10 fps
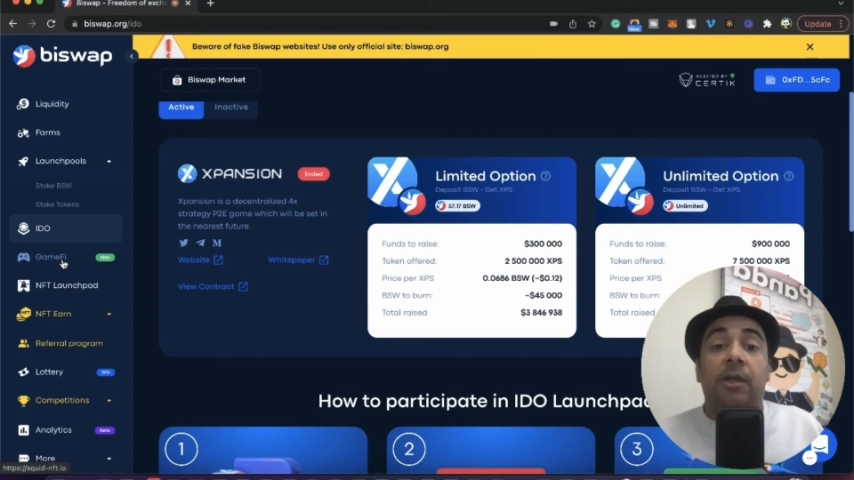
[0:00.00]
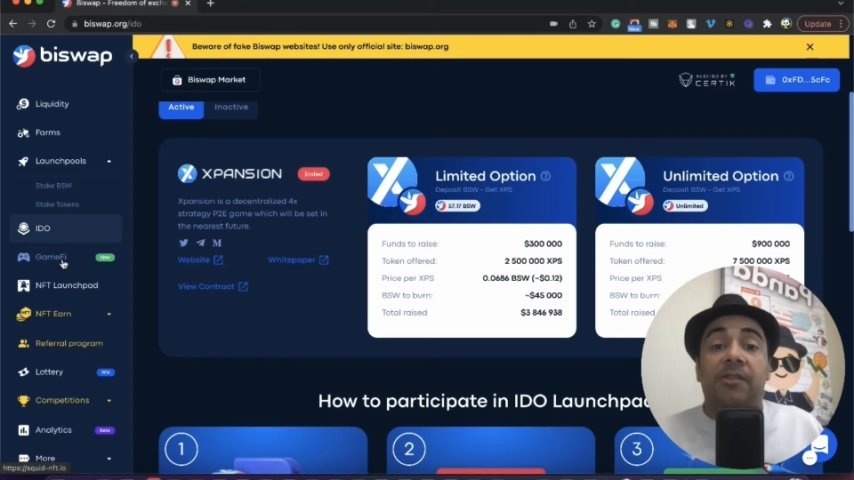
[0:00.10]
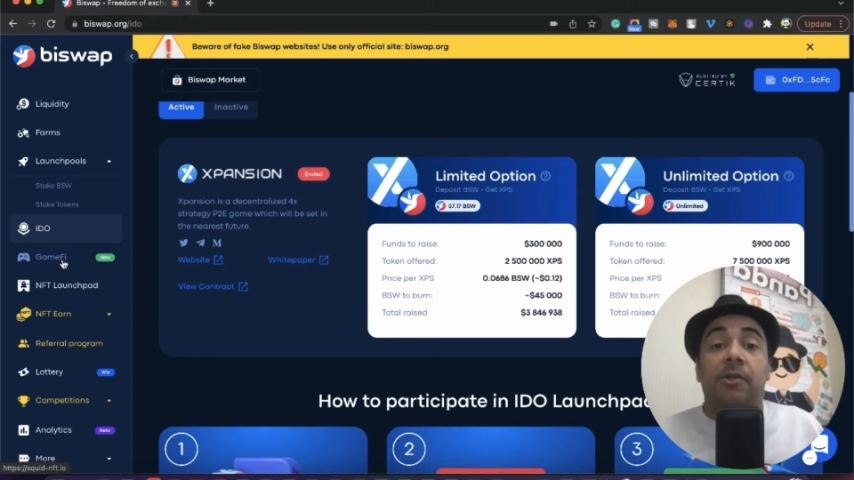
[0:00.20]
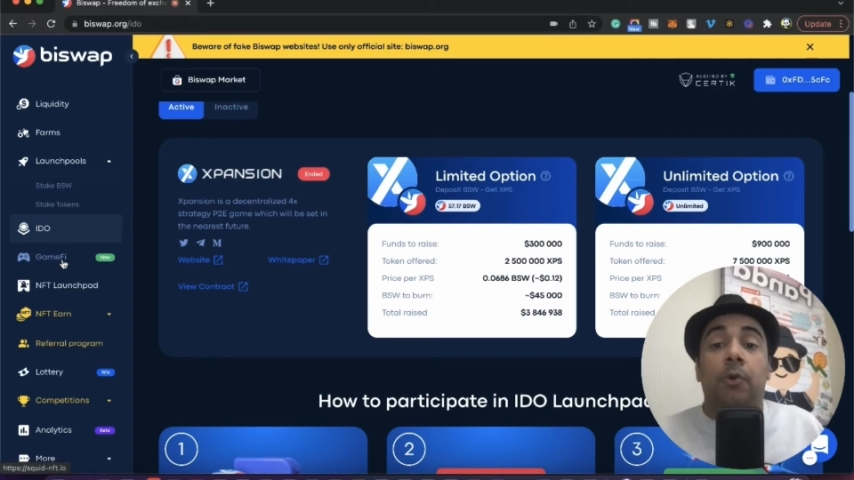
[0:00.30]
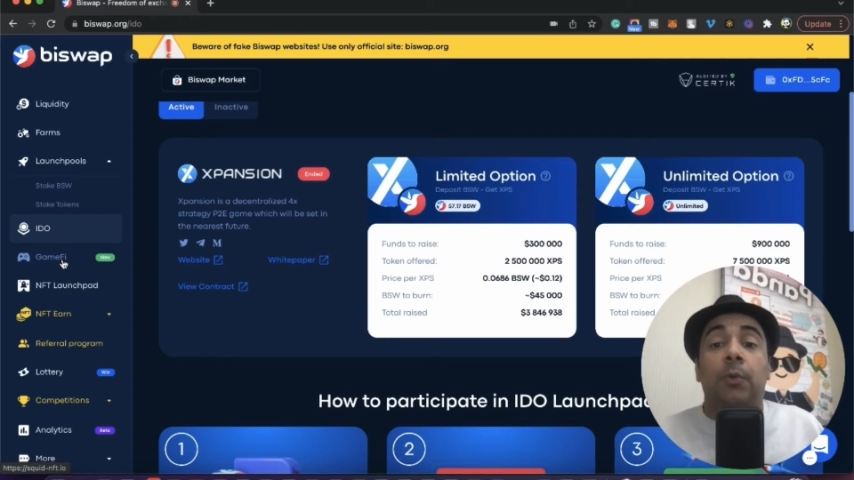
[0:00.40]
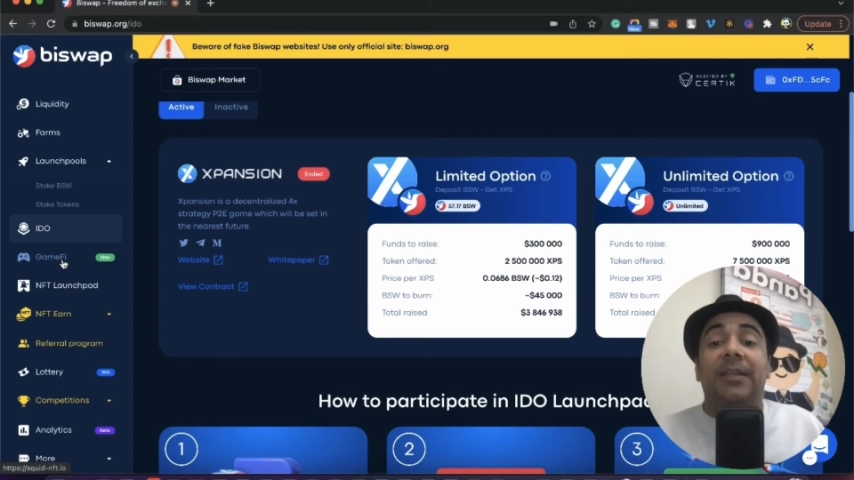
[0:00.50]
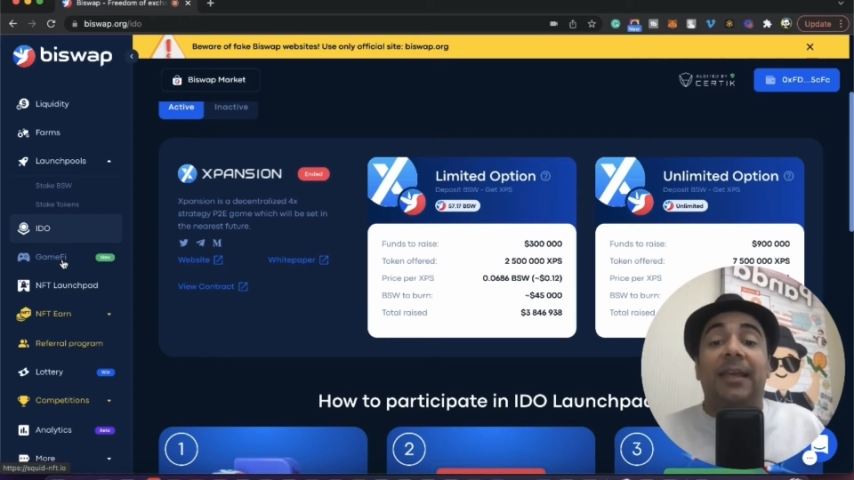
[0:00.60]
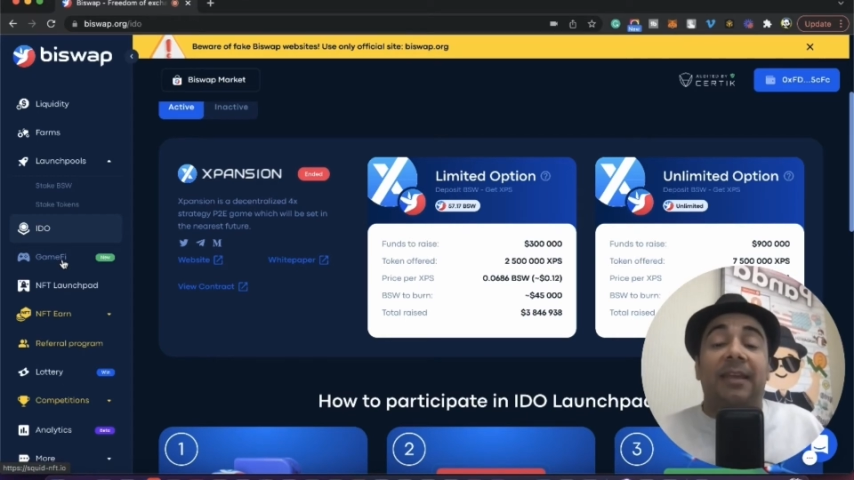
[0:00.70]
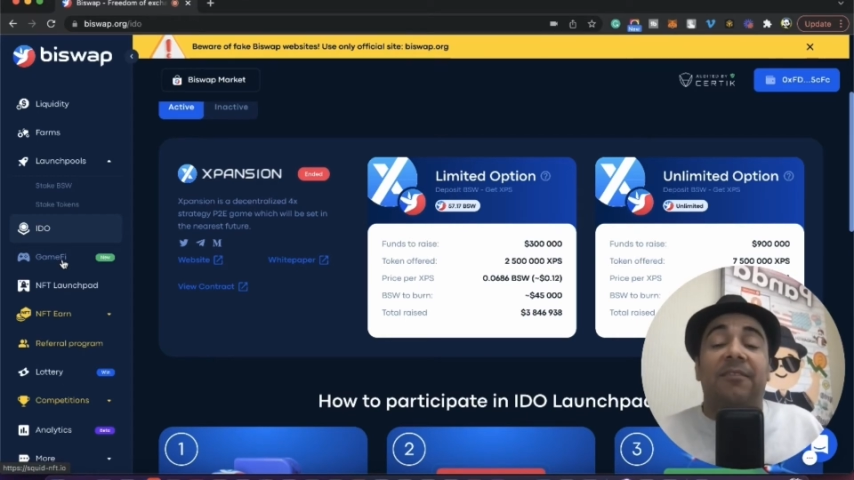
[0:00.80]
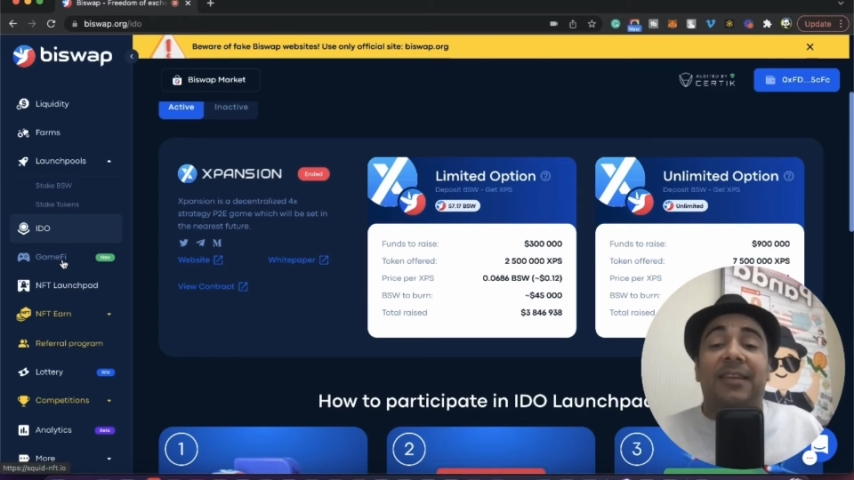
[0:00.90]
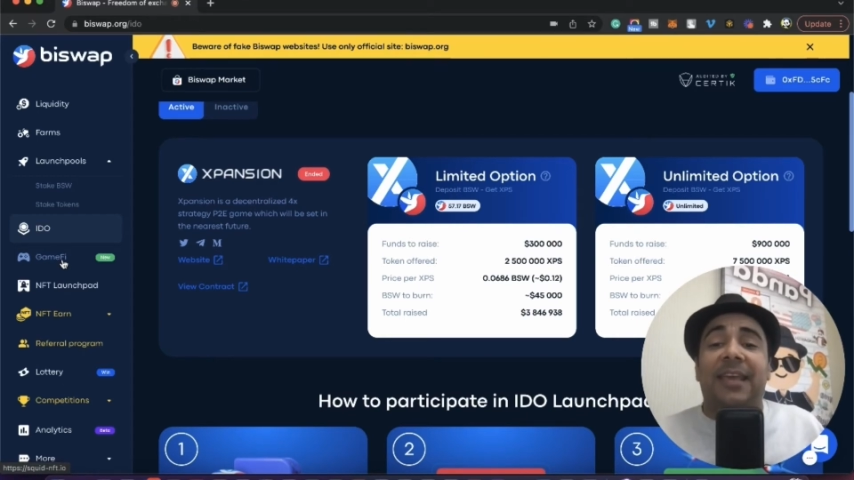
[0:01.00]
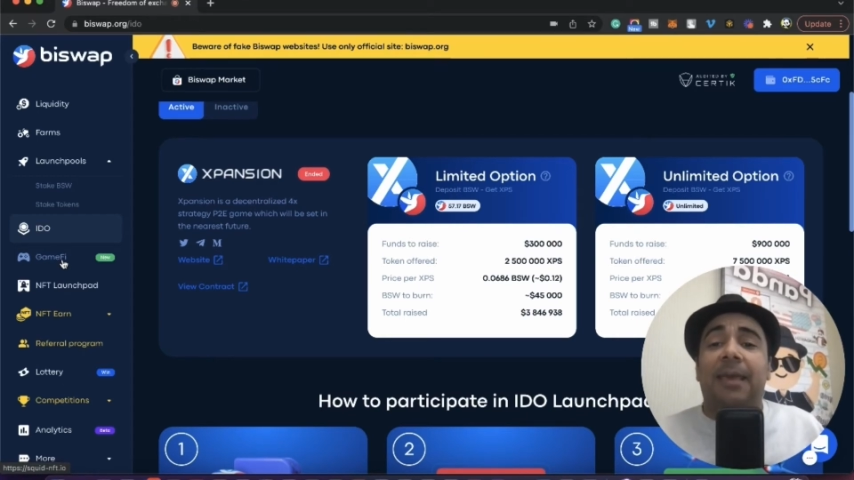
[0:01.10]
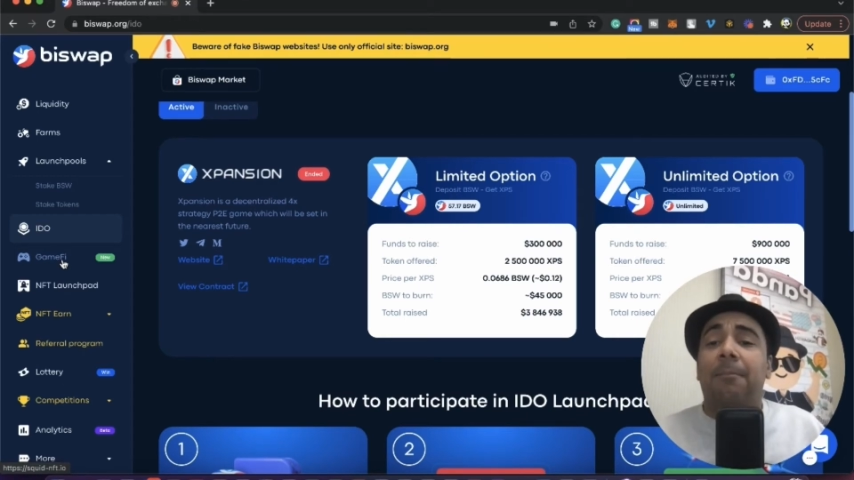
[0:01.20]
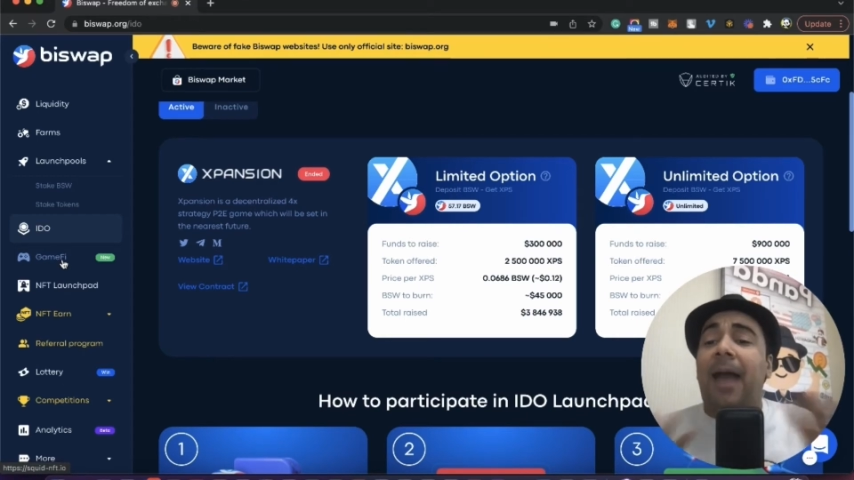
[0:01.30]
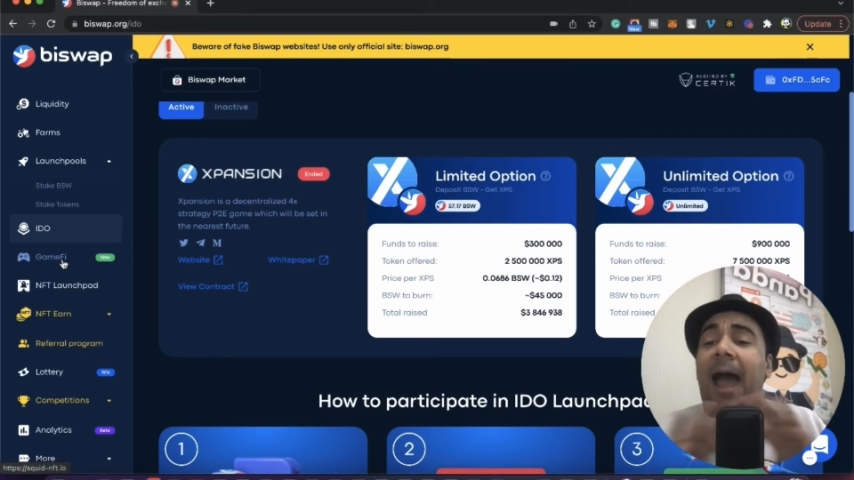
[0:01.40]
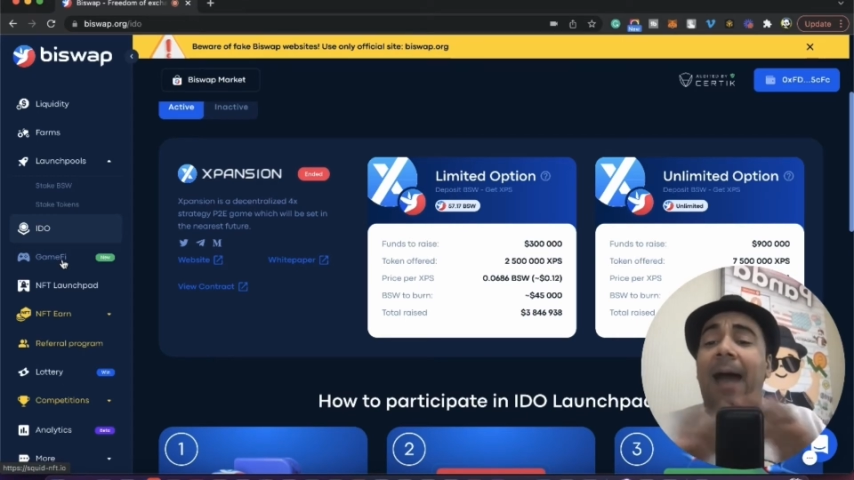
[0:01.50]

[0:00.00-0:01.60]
Squid NFT game.